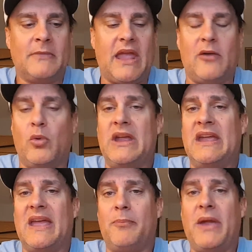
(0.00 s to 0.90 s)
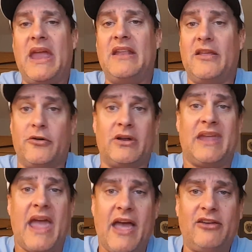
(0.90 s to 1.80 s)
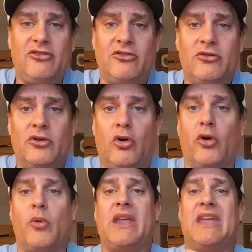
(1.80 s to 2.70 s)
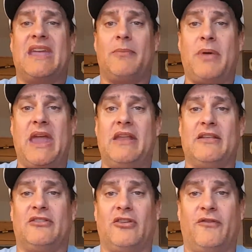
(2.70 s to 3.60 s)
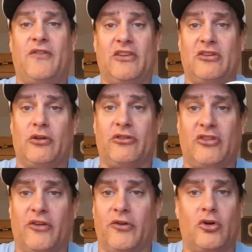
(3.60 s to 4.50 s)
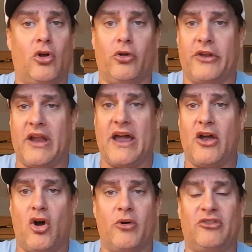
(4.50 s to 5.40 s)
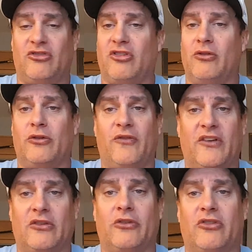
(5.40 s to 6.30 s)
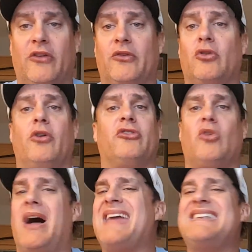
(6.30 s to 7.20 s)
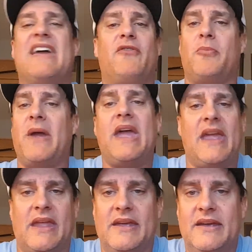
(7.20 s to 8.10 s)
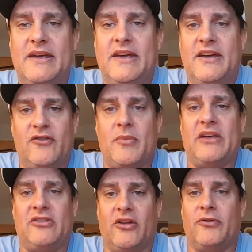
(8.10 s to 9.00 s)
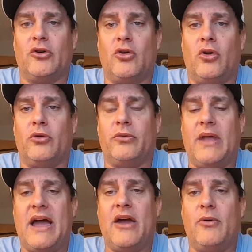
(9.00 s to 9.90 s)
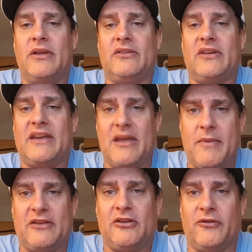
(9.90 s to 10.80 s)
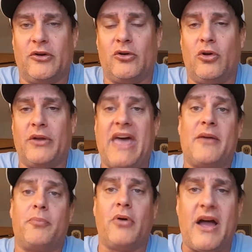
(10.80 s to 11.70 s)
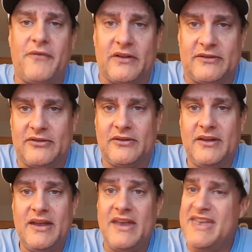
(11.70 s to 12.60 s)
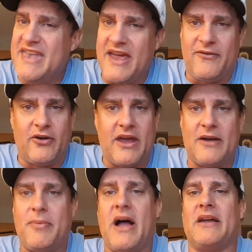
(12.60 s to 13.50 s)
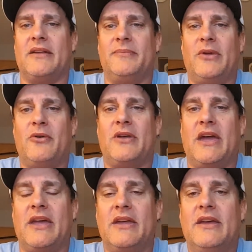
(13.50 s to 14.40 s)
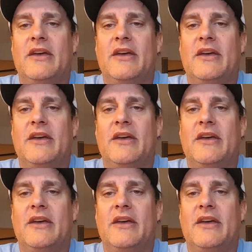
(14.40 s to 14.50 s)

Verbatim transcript: And we can get paid either in cash or we can get paid in physical silver and gold. And I always choose physical silver and gold. So I never pay for my silver and gold. I always uh, get my silver and gold out of profits, never out of pocket. Okay.